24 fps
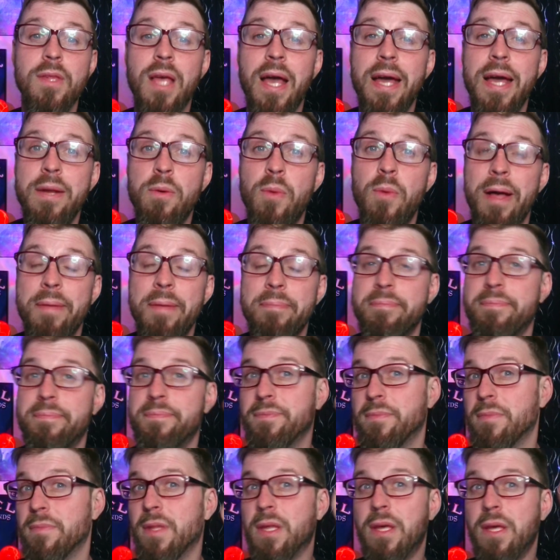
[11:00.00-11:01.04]
Anyway,
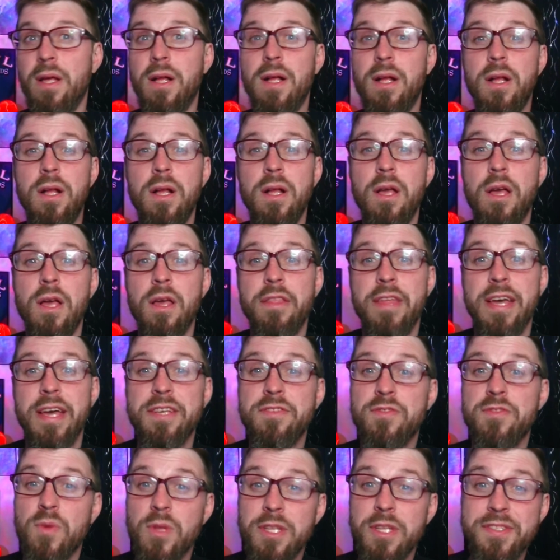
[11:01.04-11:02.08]

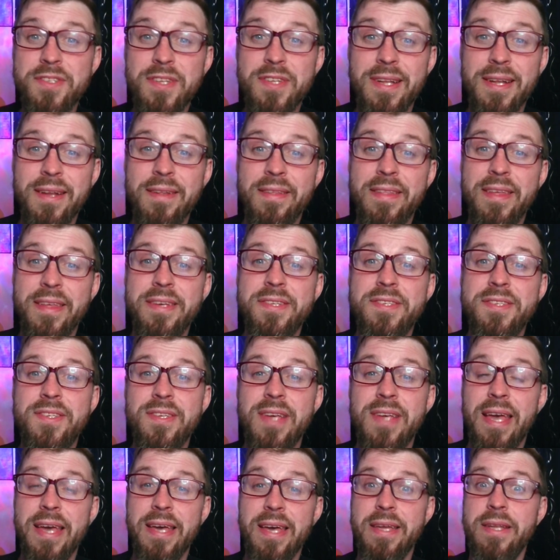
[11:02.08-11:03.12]
thanks for listening to
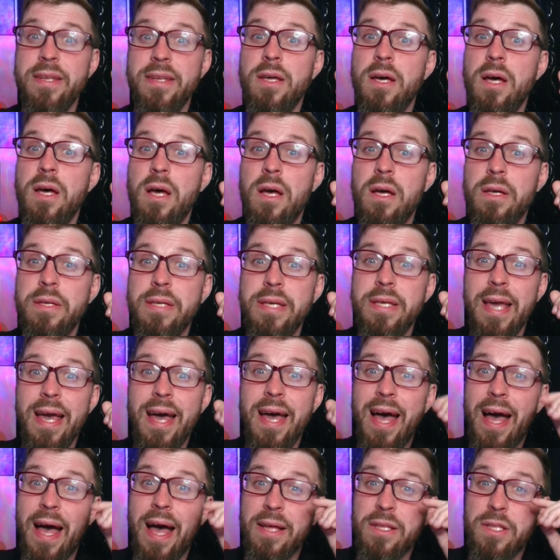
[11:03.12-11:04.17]
this and uh
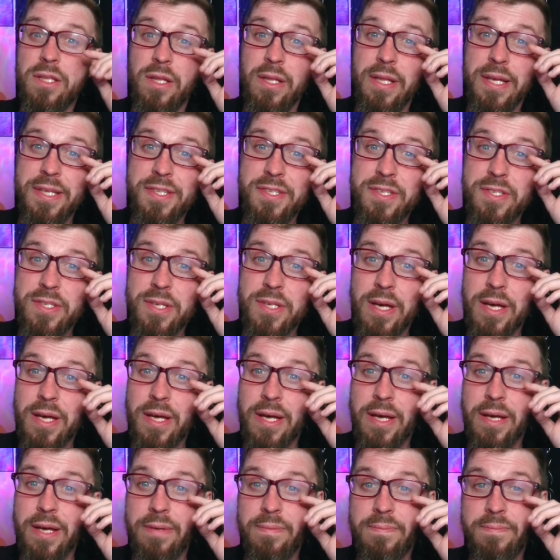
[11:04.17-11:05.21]
yeah, let's
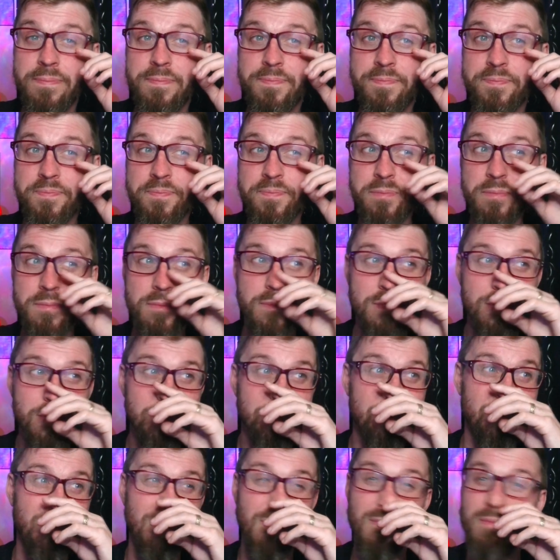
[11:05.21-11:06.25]
uh
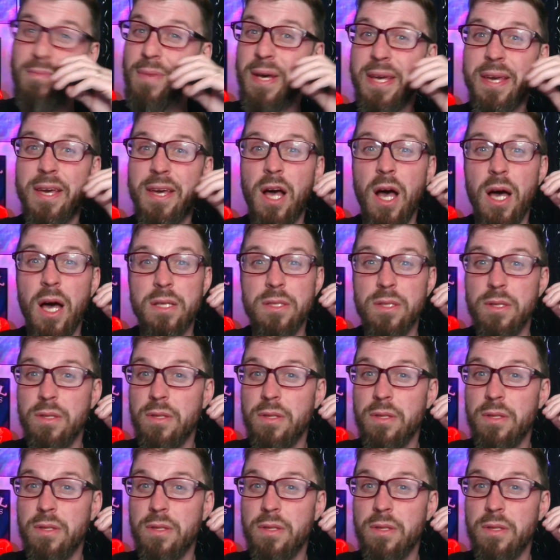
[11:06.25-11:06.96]
my god.